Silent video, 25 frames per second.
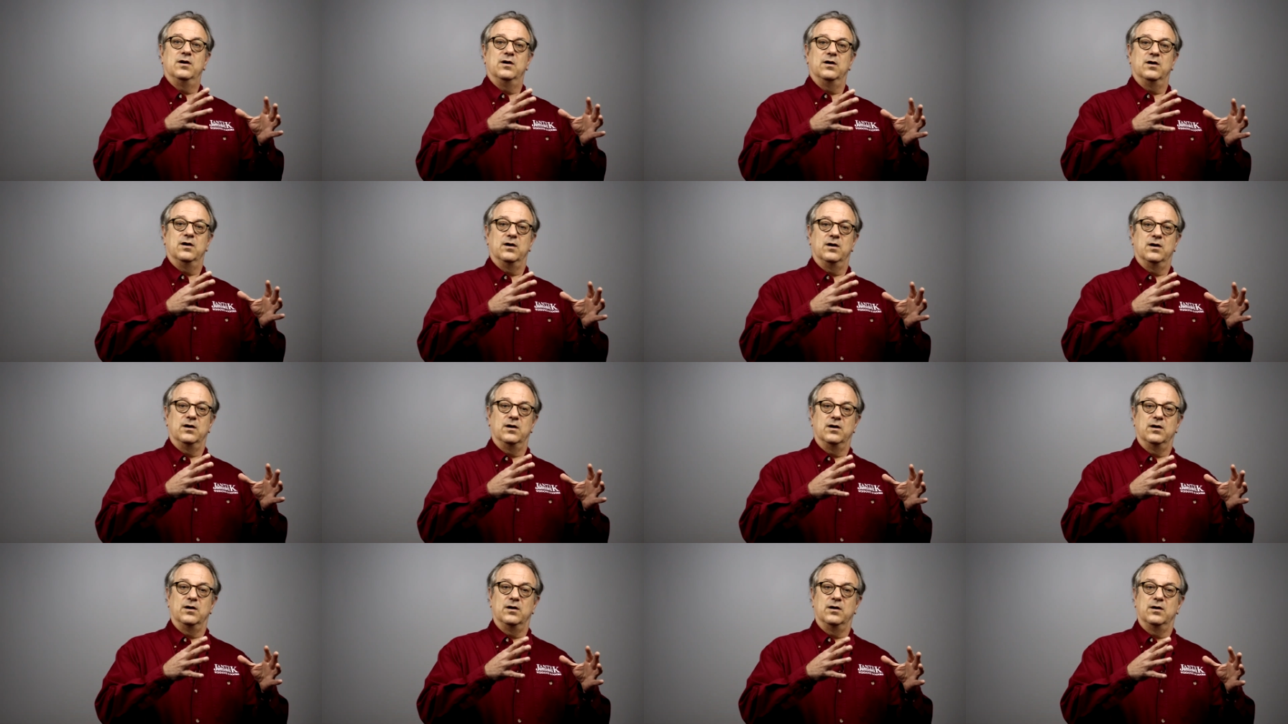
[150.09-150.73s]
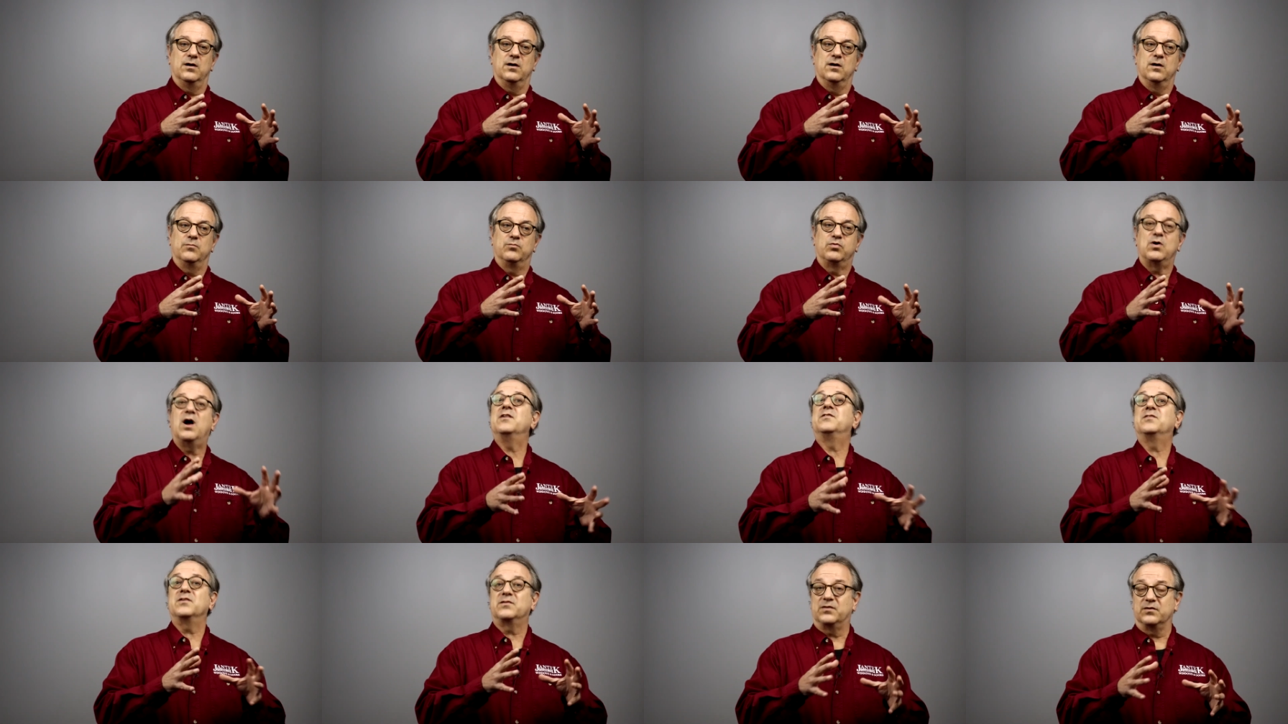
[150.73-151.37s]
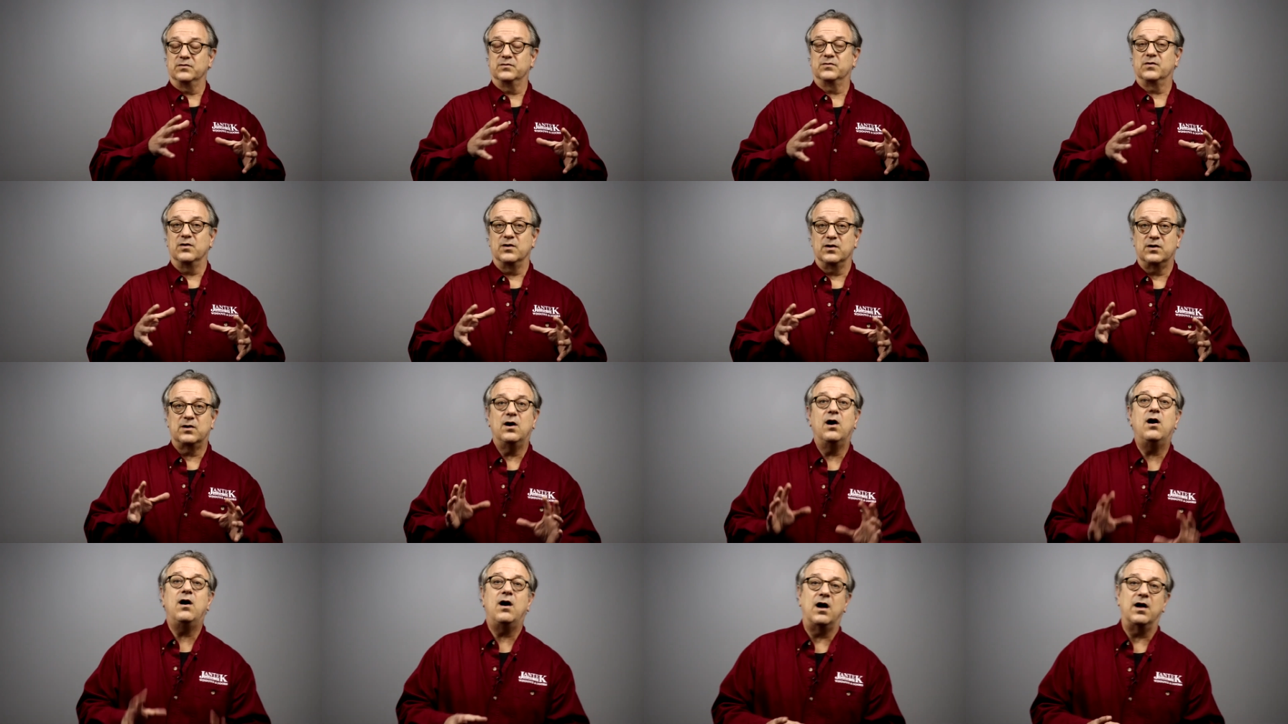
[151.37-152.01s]
uh, project is going to
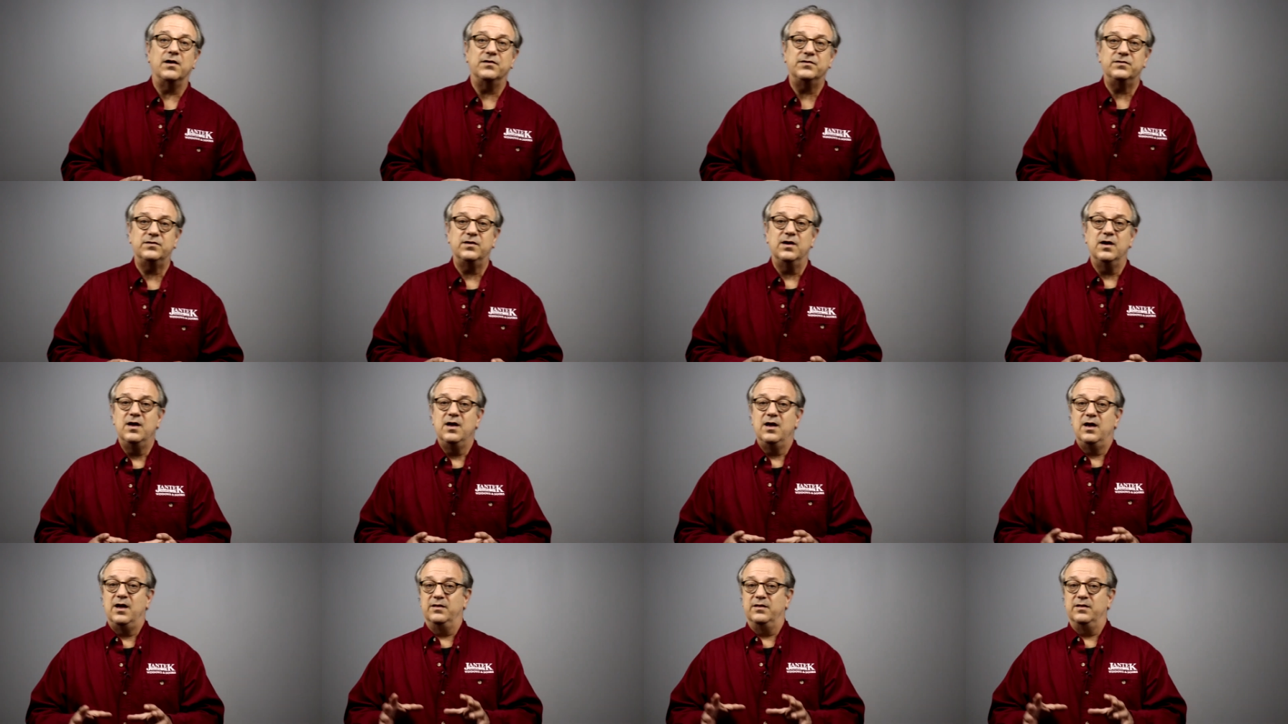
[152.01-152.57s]
cost.